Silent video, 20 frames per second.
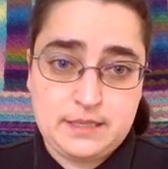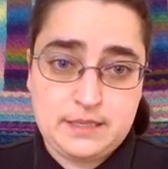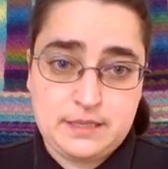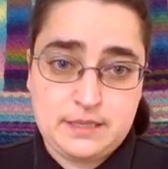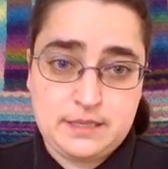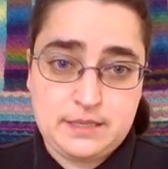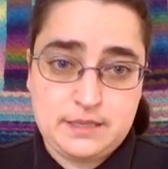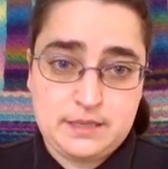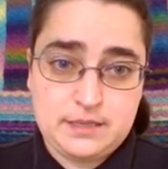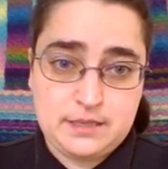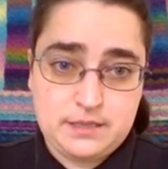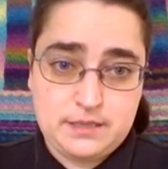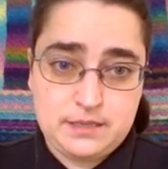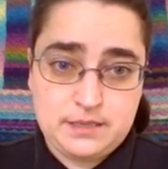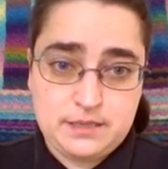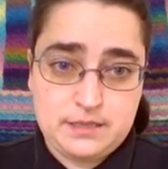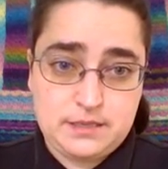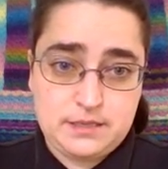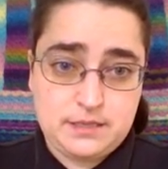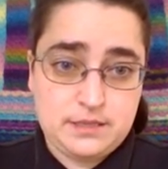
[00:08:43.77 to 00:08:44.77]

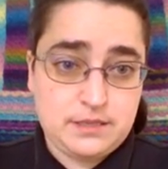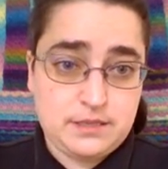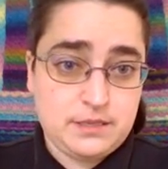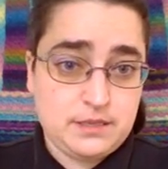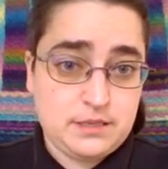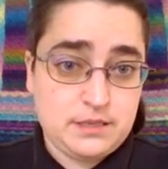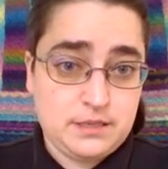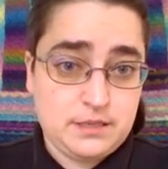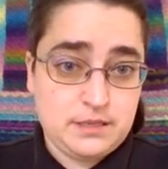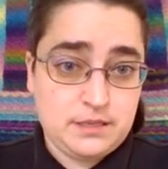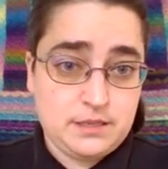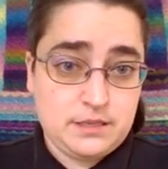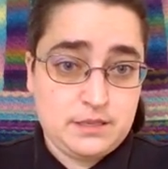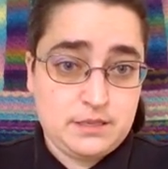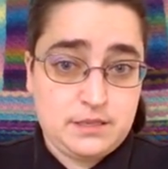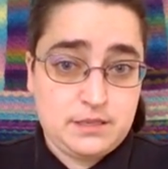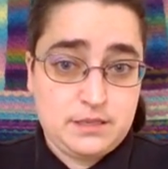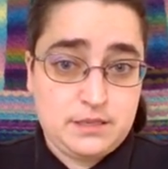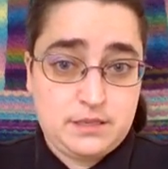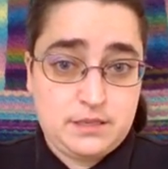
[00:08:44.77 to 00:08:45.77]

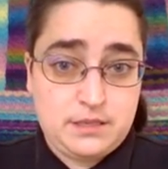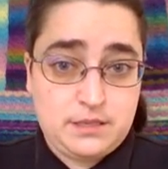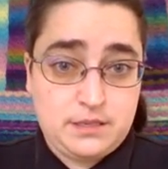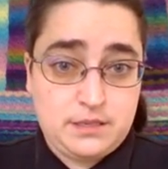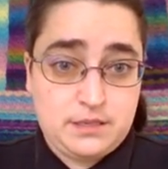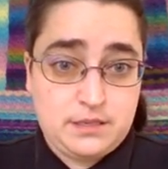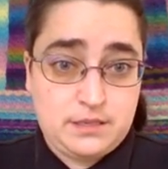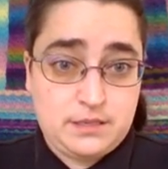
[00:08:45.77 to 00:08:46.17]
[no speech]